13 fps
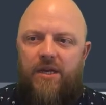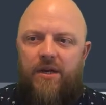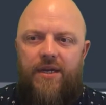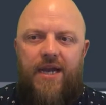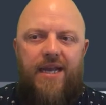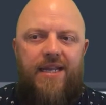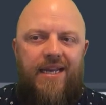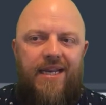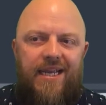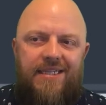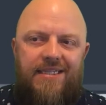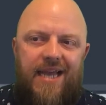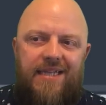Okay, then
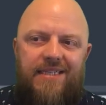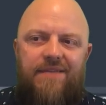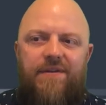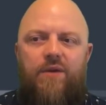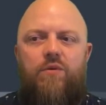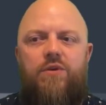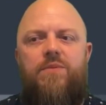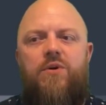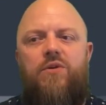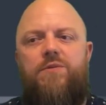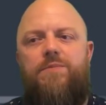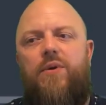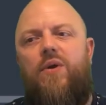is active equals
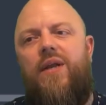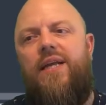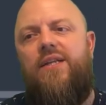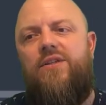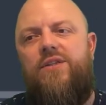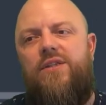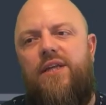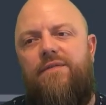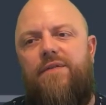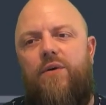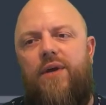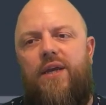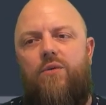models boolean,
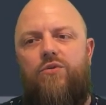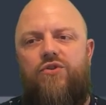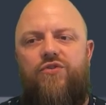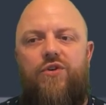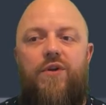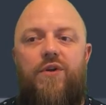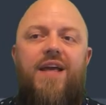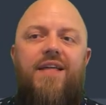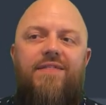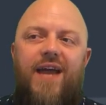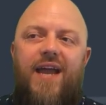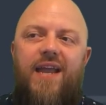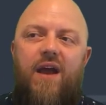default equals true.
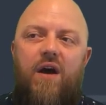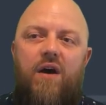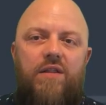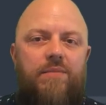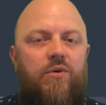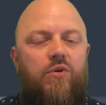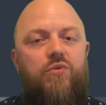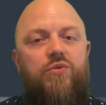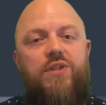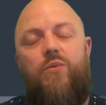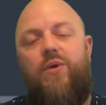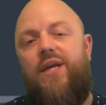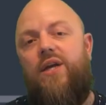They are the models
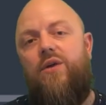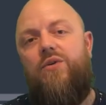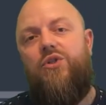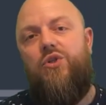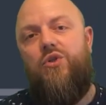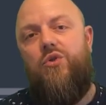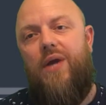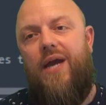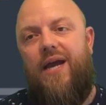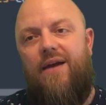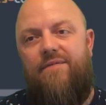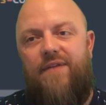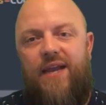that we're going to
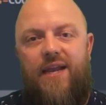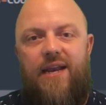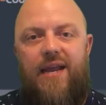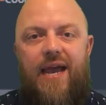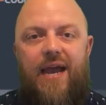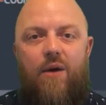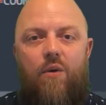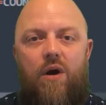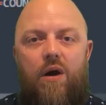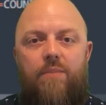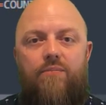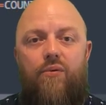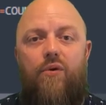have in our
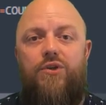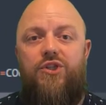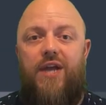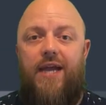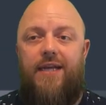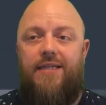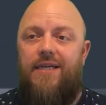project.